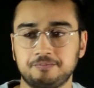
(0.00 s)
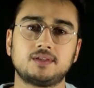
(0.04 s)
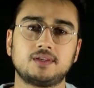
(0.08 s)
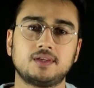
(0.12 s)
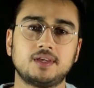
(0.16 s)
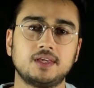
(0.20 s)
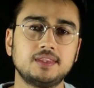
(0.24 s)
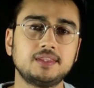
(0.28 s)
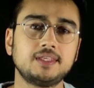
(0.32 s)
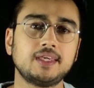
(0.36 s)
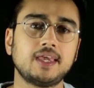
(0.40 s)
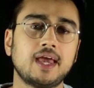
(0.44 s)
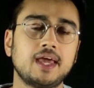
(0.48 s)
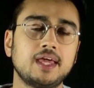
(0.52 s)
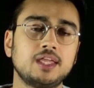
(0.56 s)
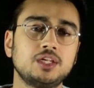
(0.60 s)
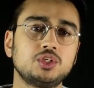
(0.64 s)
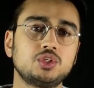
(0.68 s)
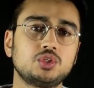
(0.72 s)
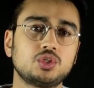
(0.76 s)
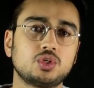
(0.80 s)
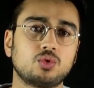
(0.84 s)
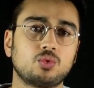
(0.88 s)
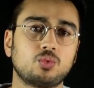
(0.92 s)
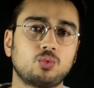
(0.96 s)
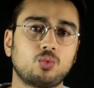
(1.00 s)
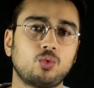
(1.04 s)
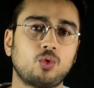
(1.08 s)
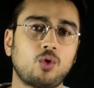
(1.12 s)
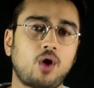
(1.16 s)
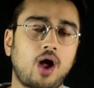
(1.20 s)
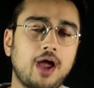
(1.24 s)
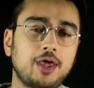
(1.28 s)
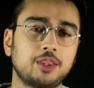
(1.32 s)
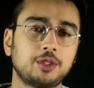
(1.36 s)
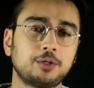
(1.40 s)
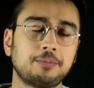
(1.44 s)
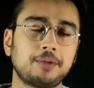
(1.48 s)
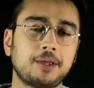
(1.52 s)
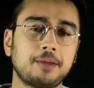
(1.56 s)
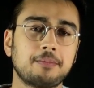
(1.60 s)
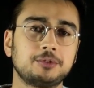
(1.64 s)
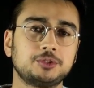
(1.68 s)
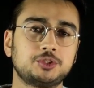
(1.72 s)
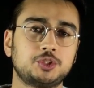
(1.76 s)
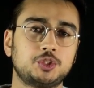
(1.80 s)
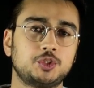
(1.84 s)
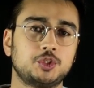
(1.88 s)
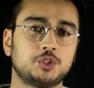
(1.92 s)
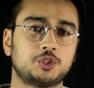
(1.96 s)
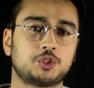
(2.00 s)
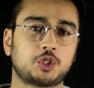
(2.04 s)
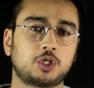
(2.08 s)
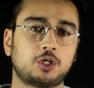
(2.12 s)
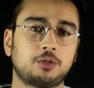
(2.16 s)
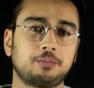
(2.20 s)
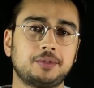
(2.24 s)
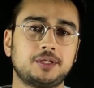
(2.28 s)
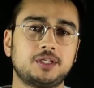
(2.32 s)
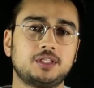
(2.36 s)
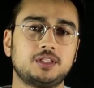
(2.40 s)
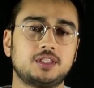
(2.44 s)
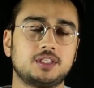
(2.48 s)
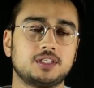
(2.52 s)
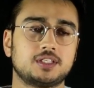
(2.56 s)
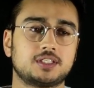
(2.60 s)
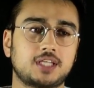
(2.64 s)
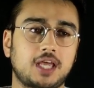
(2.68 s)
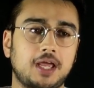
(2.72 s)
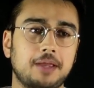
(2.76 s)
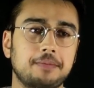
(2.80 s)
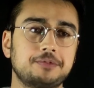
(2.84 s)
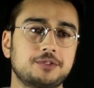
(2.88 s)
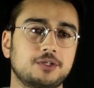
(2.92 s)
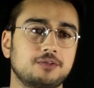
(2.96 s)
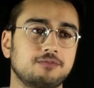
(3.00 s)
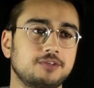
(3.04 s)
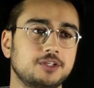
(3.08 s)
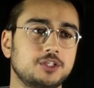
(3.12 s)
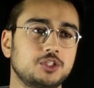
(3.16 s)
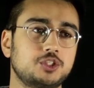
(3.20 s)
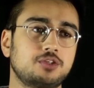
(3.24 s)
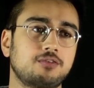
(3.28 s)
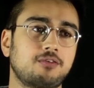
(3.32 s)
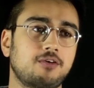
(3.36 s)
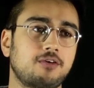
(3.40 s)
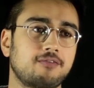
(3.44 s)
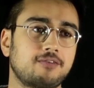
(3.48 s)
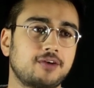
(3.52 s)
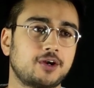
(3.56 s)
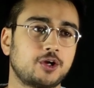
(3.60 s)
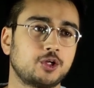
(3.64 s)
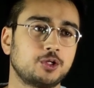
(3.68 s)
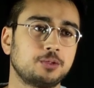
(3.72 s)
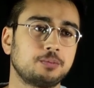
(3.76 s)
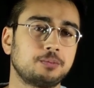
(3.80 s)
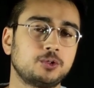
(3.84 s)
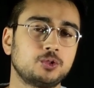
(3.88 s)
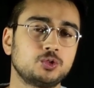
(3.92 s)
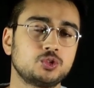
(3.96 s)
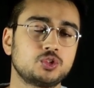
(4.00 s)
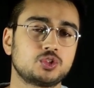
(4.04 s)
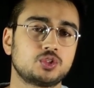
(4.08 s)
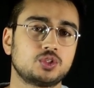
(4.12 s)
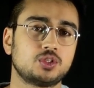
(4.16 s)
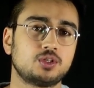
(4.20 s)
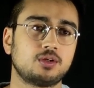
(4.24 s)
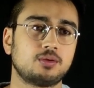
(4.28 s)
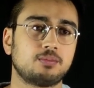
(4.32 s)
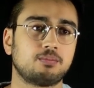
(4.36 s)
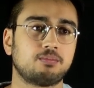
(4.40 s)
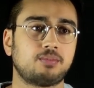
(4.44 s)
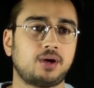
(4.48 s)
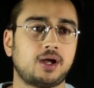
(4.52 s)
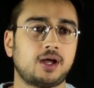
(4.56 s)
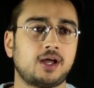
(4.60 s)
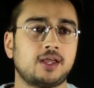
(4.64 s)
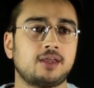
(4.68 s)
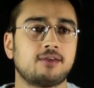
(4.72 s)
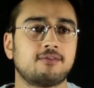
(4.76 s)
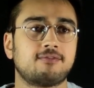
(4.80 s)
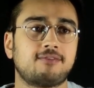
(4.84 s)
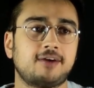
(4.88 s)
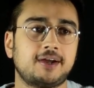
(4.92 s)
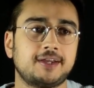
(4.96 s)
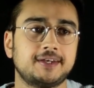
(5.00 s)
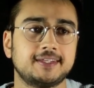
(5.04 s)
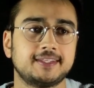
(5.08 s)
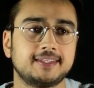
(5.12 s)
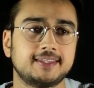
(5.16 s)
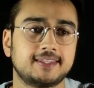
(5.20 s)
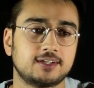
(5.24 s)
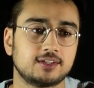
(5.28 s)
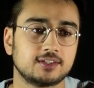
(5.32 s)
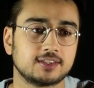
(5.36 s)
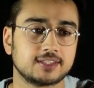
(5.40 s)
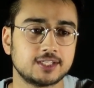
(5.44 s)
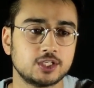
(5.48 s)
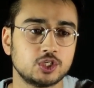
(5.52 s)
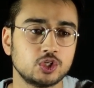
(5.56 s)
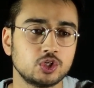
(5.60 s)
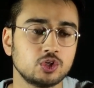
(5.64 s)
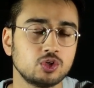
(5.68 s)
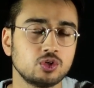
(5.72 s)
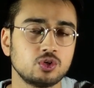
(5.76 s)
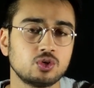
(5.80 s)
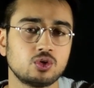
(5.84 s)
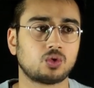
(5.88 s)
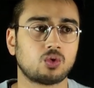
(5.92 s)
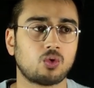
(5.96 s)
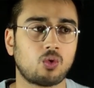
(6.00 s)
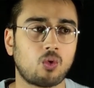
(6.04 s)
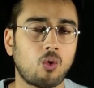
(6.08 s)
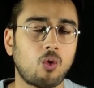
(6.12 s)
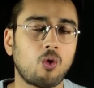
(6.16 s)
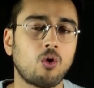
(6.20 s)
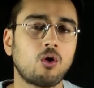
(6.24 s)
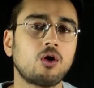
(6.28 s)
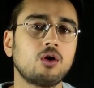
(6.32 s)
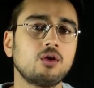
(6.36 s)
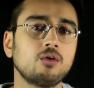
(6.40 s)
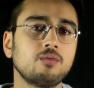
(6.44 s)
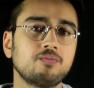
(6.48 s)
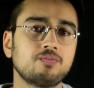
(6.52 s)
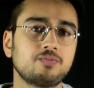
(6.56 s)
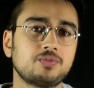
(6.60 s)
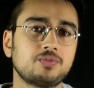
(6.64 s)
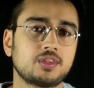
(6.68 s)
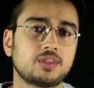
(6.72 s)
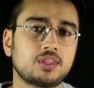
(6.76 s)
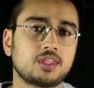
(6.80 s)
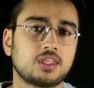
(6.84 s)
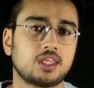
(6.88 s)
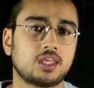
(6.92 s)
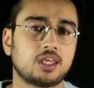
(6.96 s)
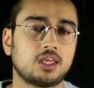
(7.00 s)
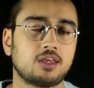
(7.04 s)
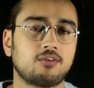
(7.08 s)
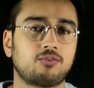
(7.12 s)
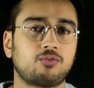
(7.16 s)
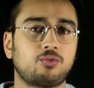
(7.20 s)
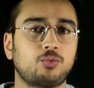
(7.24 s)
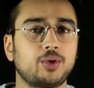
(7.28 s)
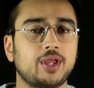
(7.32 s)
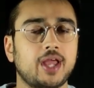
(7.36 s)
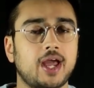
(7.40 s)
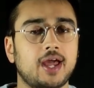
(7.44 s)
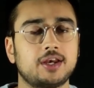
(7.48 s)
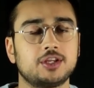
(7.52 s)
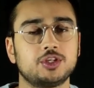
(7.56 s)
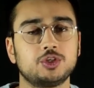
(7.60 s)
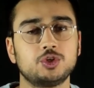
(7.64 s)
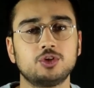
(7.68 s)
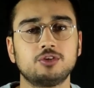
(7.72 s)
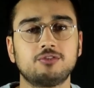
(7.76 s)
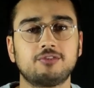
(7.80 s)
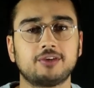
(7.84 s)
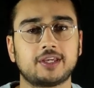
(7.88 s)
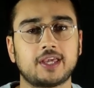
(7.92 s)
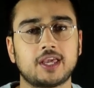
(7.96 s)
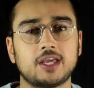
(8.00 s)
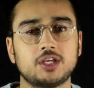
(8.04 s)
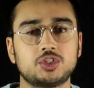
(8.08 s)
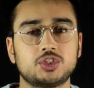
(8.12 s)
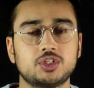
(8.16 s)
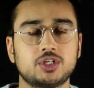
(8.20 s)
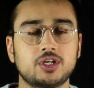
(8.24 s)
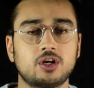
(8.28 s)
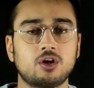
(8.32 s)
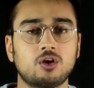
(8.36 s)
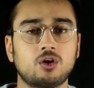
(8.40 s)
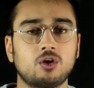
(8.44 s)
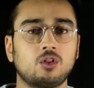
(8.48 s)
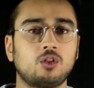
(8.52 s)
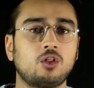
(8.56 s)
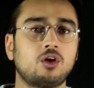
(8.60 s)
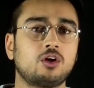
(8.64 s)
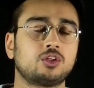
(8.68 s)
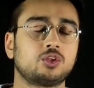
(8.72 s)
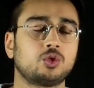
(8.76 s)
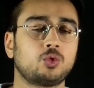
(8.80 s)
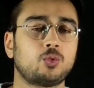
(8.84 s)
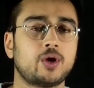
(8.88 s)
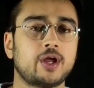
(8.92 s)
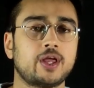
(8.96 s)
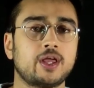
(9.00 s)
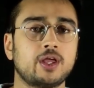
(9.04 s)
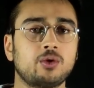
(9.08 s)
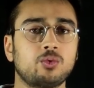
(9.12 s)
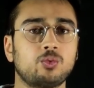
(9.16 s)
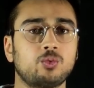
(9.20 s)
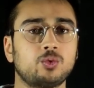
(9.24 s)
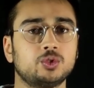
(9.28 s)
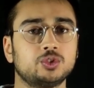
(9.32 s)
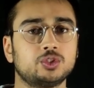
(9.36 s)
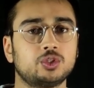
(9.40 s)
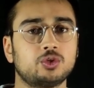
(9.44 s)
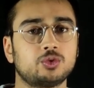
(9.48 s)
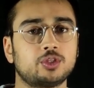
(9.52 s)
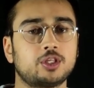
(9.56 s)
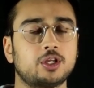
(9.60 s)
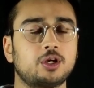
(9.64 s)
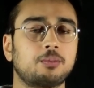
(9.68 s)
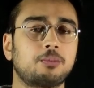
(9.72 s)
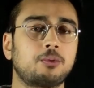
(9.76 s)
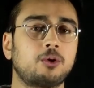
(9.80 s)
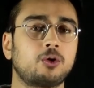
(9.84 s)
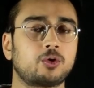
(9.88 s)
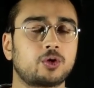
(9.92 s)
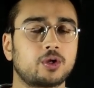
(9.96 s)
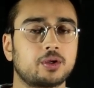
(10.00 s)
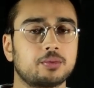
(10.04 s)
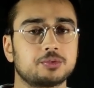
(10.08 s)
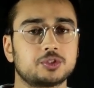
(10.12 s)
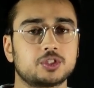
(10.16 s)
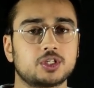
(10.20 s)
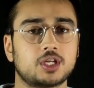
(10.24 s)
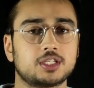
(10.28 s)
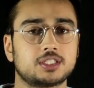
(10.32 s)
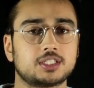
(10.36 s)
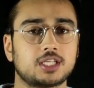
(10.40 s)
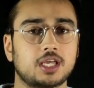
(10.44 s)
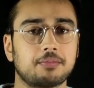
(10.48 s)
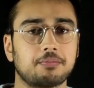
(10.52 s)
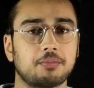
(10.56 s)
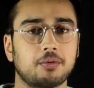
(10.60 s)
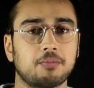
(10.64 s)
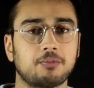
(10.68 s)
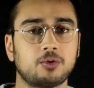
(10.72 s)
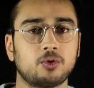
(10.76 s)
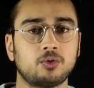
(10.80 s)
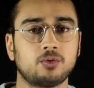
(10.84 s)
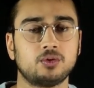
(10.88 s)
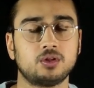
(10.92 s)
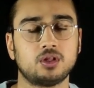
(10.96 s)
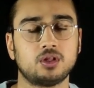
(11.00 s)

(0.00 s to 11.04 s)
In the end, we'll either be able to determine the types of each of our variables by finding their leader, or if we had a unification error along the way, we'll know that our program's not typable.